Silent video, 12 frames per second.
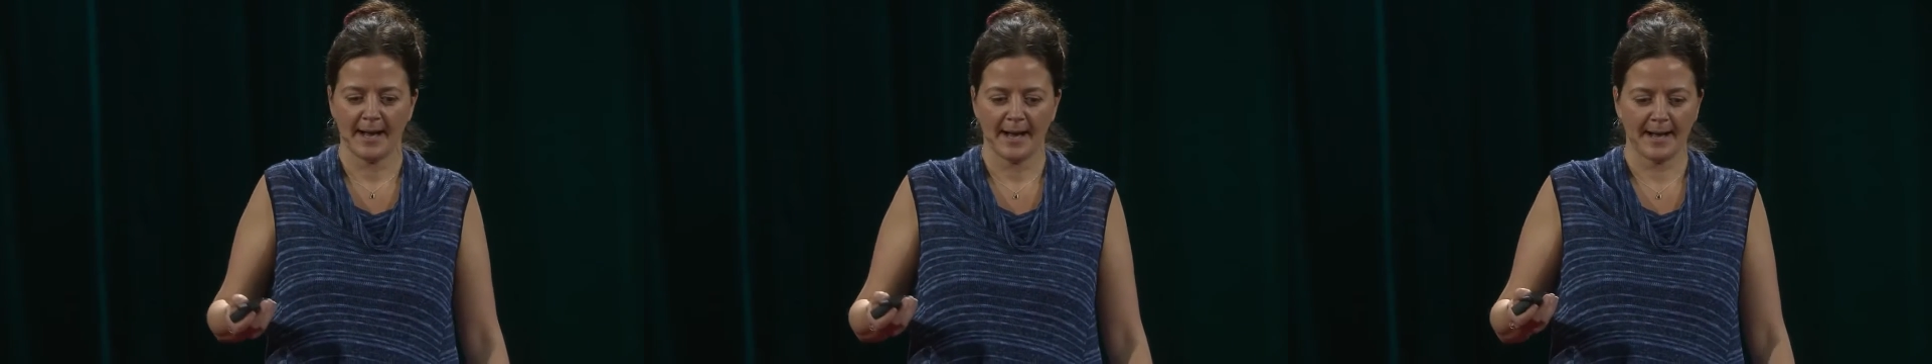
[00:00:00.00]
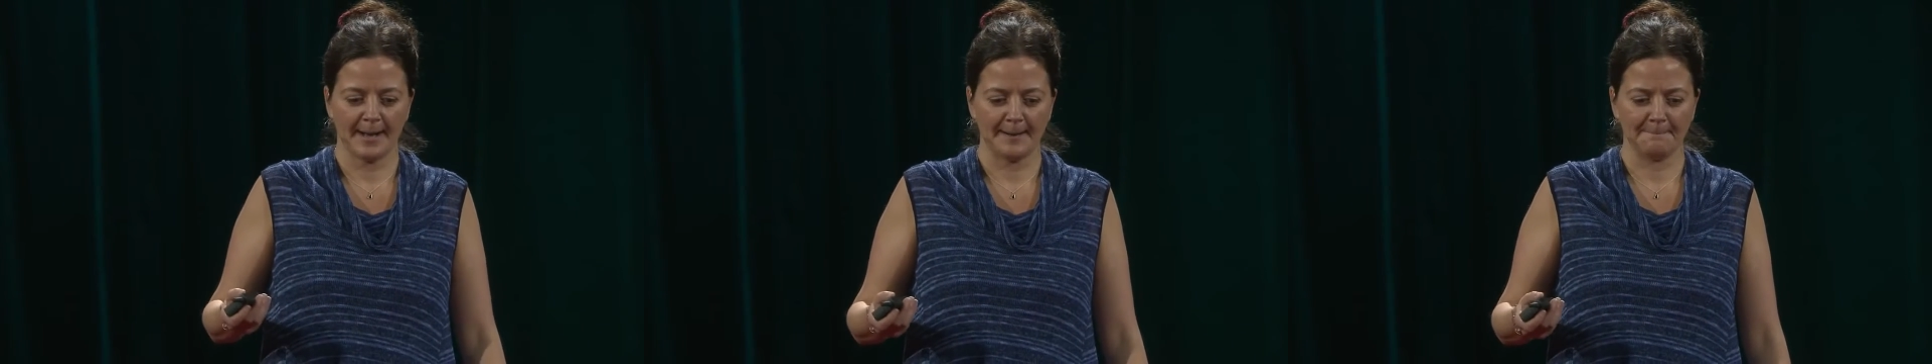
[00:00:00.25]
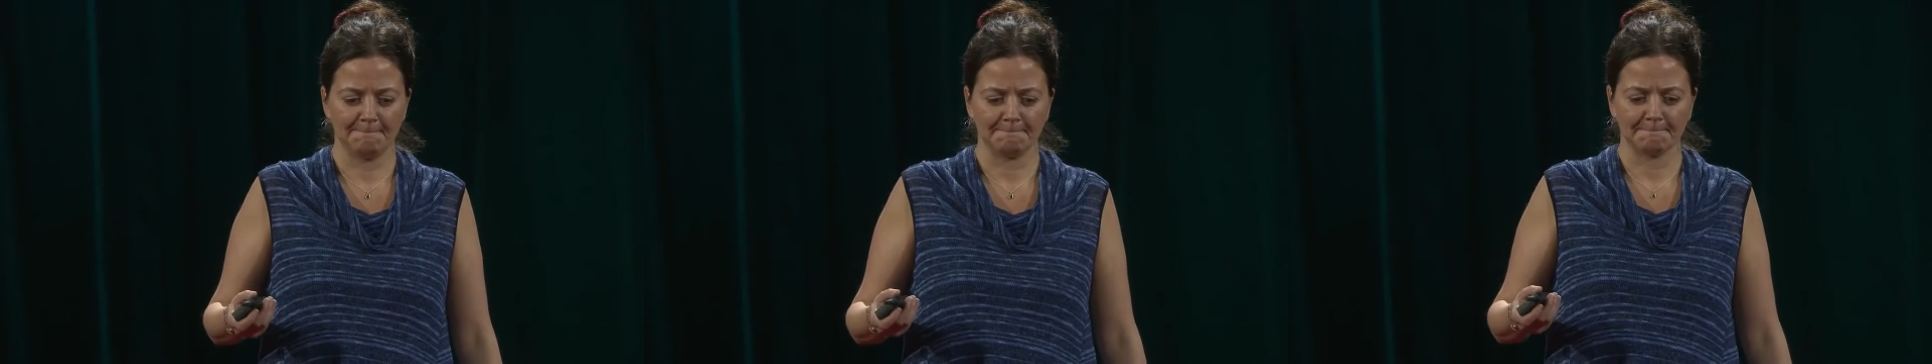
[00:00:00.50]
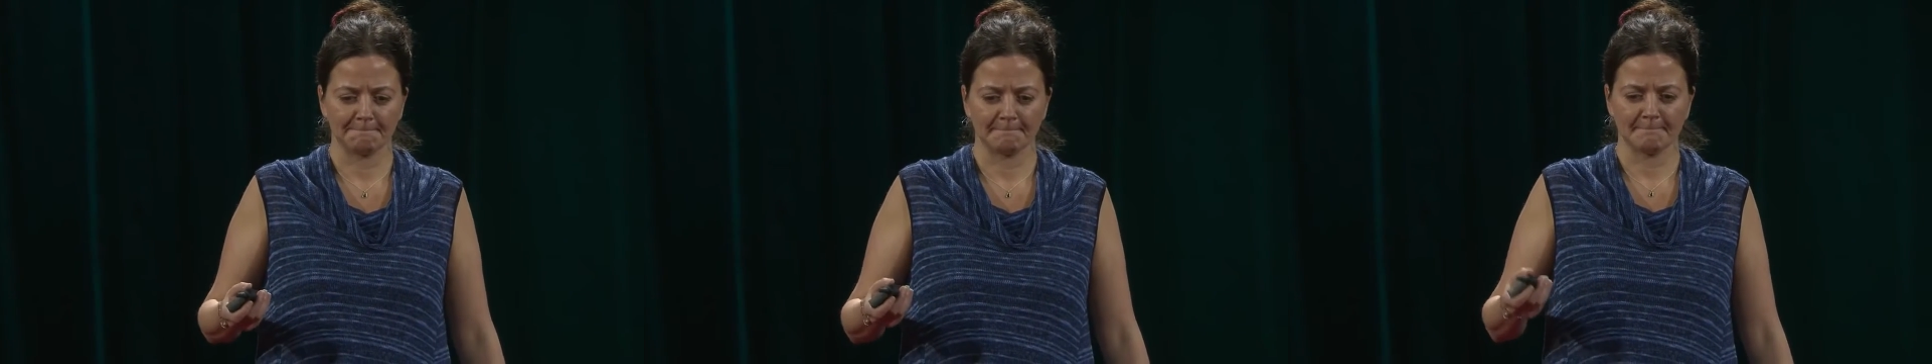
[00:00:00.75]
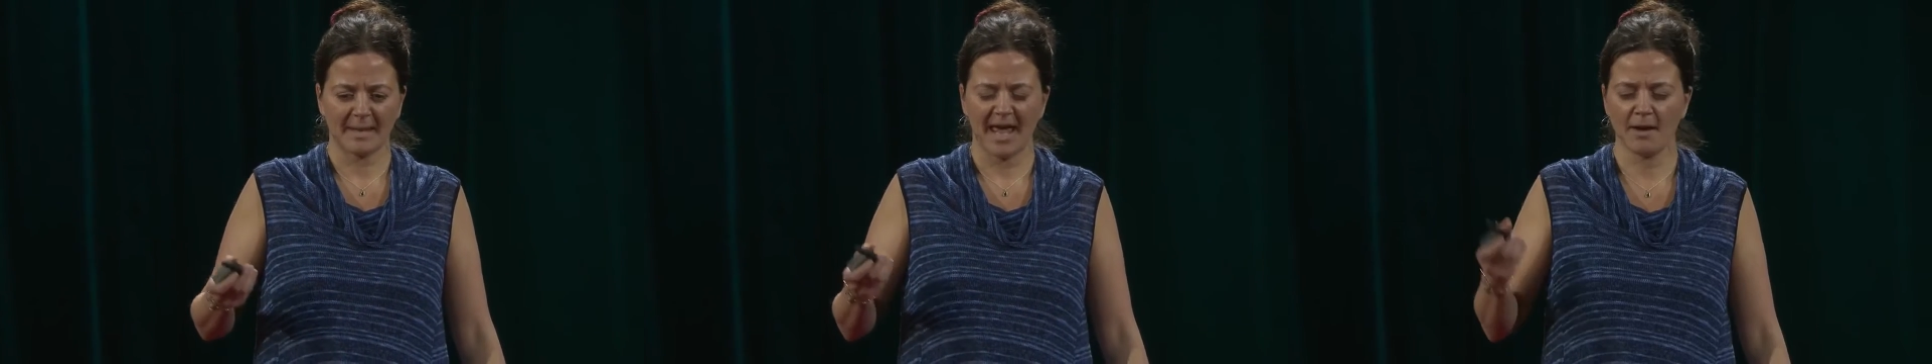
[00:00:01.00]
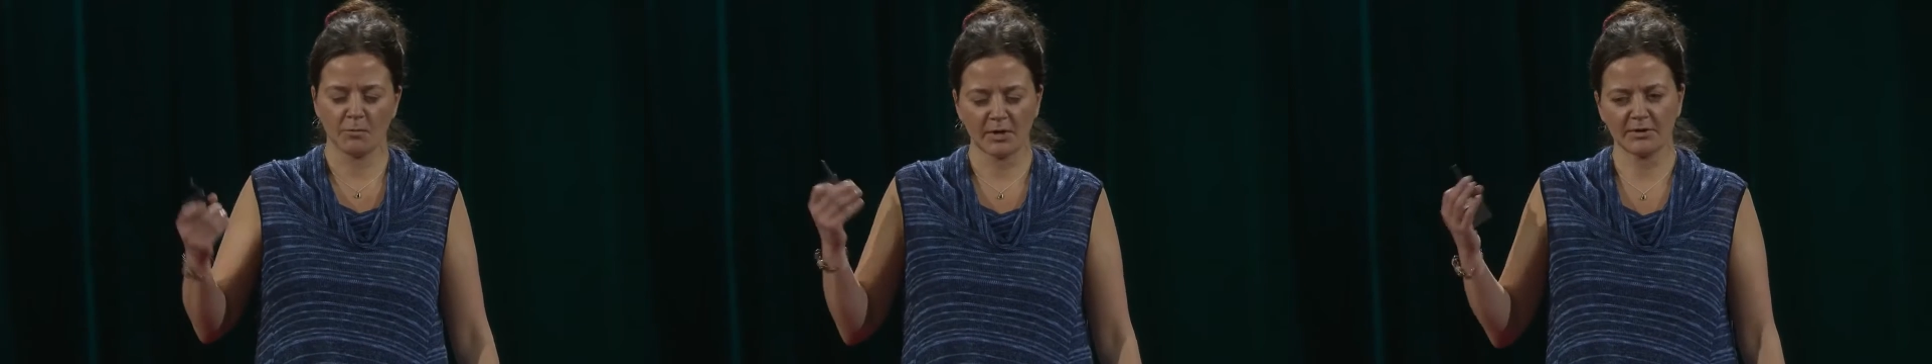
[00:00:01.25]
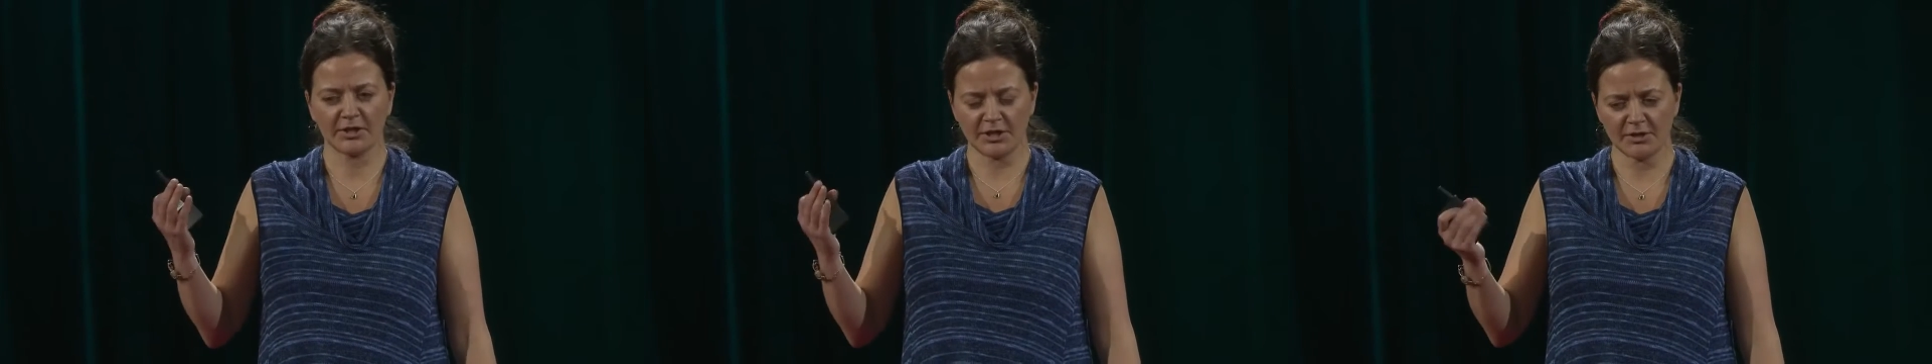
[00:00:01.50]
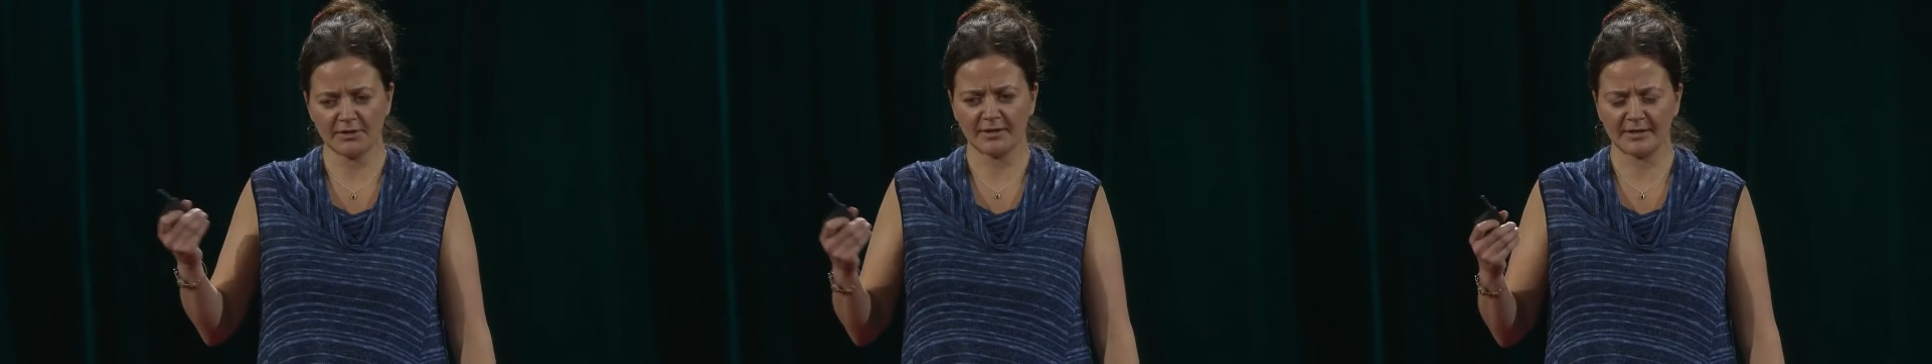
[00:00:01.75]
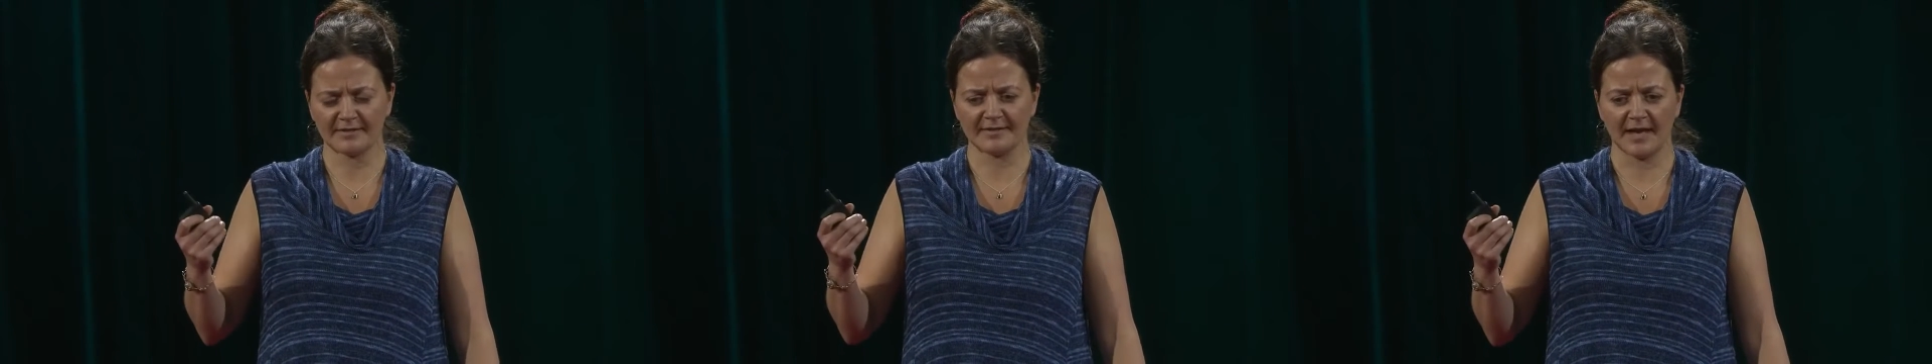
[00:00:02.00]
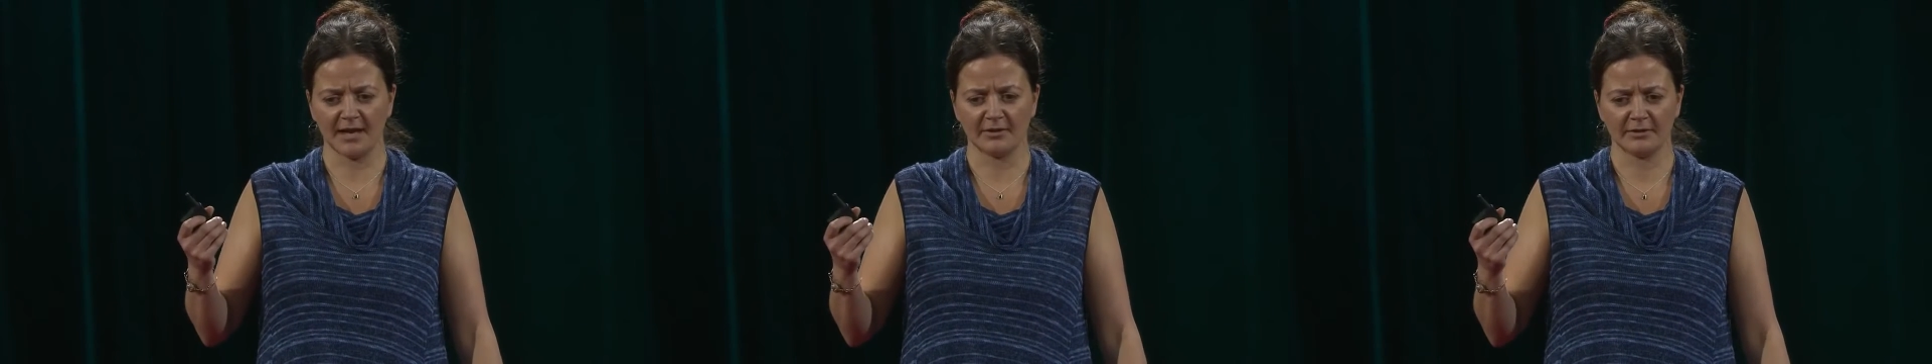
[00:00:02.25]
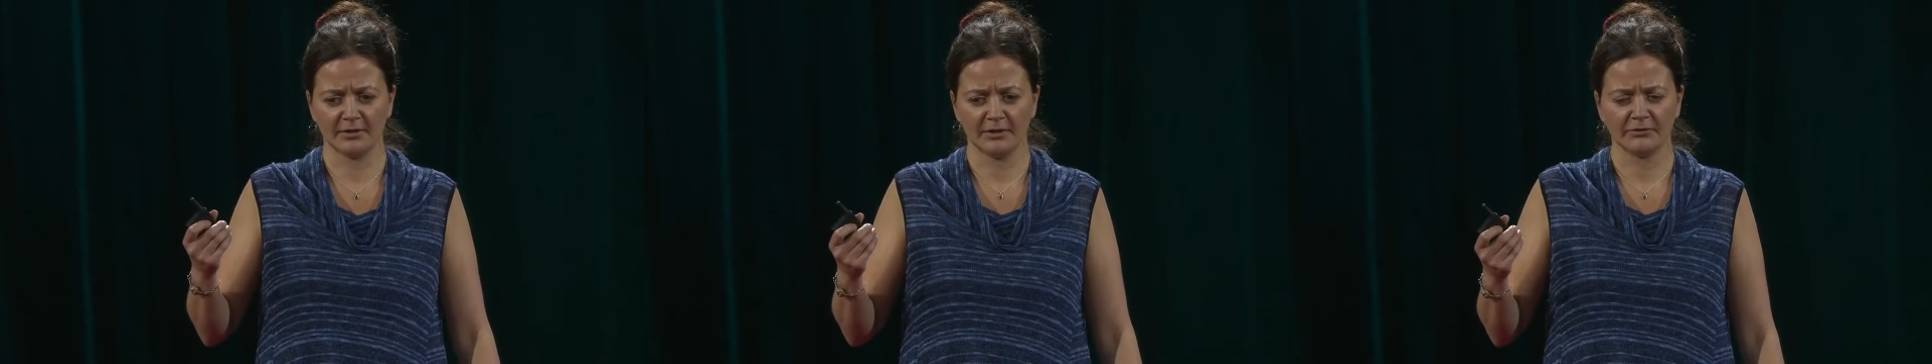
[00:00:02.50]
And we were curious now.